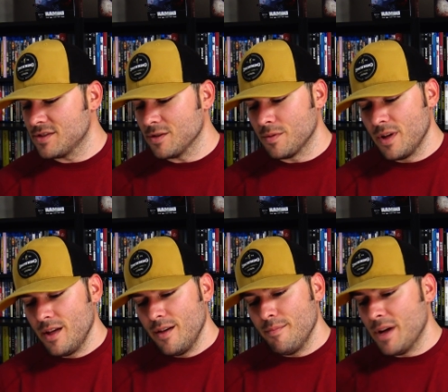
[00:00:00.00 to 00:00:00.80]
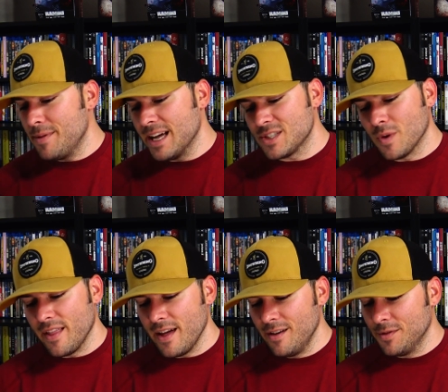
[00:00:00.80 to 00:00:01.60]
So maybe that's why
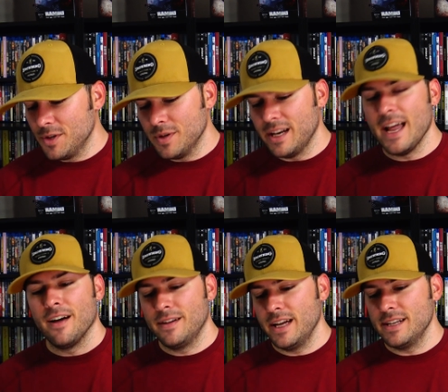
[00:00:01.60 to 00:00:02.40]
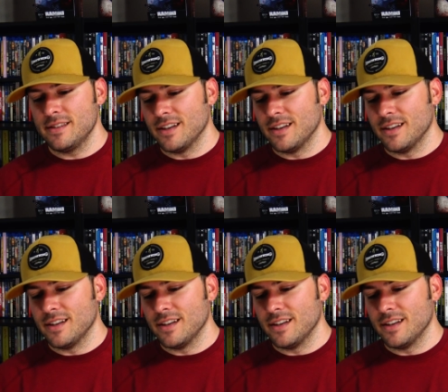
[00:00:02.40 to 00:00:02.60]
they don't do it nowadays.